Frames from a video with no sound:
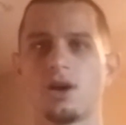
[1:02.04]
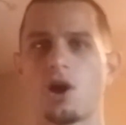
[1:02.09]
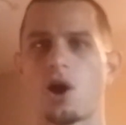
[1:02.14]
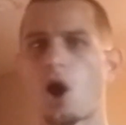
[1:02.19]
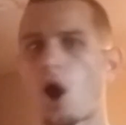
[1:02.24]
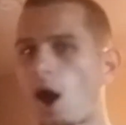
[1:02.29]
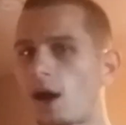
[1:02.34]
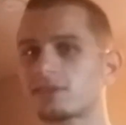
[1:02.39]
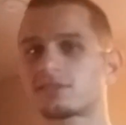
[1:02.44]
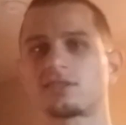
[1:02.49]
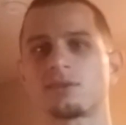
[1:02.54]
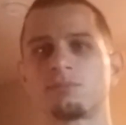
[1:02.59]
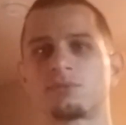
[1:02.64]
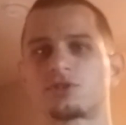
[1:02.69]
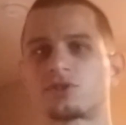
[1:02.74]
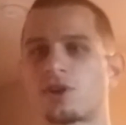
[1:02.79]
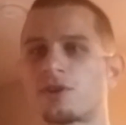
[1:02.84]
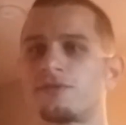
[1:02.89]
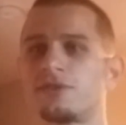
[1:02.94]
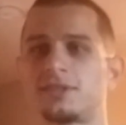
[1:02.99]
awesome
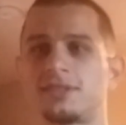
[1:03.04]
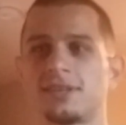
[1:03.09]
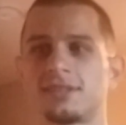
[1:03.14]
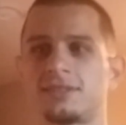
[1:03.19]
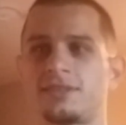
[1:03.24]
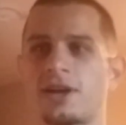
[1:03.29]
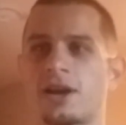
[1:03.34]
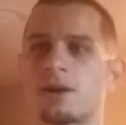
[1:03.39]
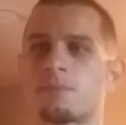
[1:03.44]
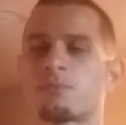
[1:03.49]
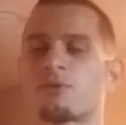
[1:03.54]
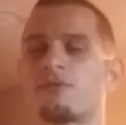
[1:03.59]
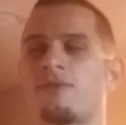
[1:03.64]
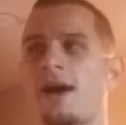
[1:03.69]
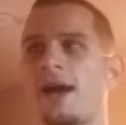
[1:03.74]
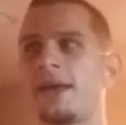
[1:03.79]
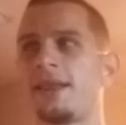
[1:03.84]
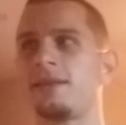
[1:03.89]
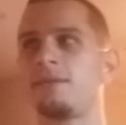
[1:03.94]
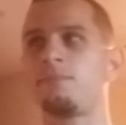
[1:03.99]
services that are
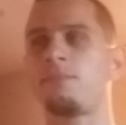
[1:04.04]
provided